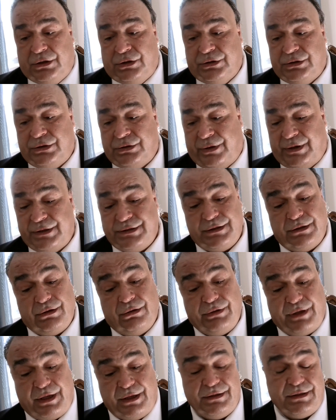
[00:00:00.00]
So I said,
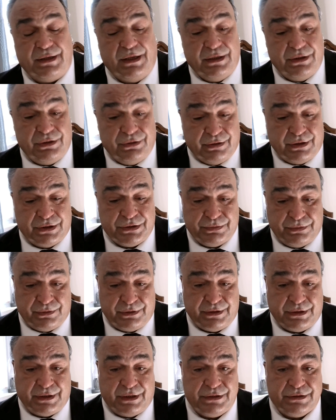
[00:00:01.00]
okay, thank you, that's
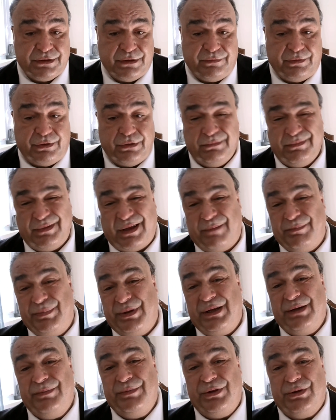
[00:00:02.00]
really nice of you. I
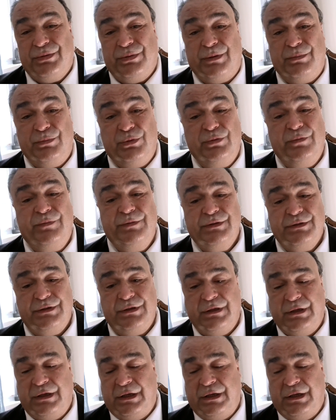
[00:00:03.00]
beat him in 3 moves.